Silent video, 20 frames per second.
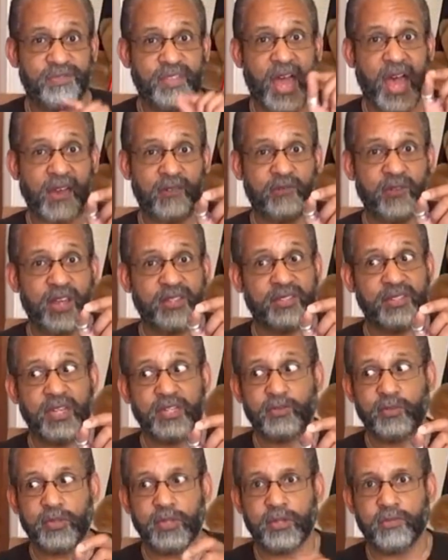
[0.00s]
that
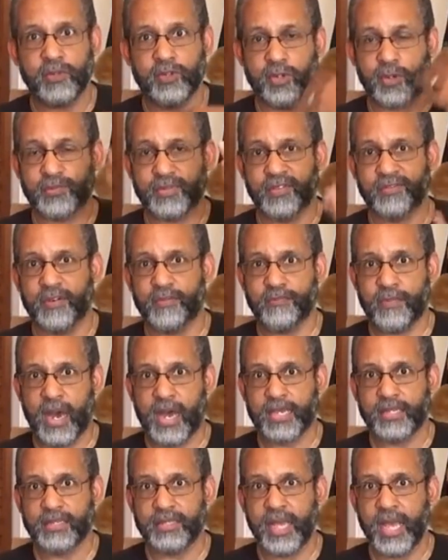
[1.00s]
resonates with you in terms of a
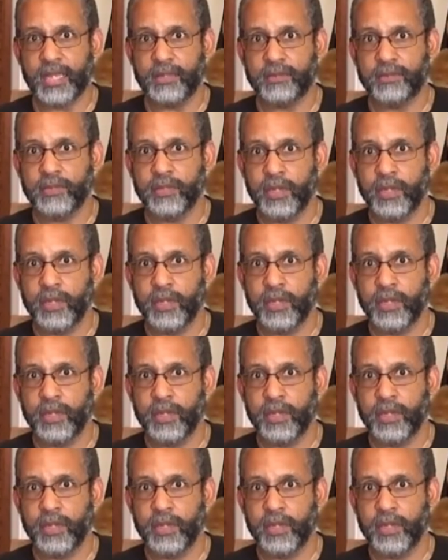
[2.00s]
mindset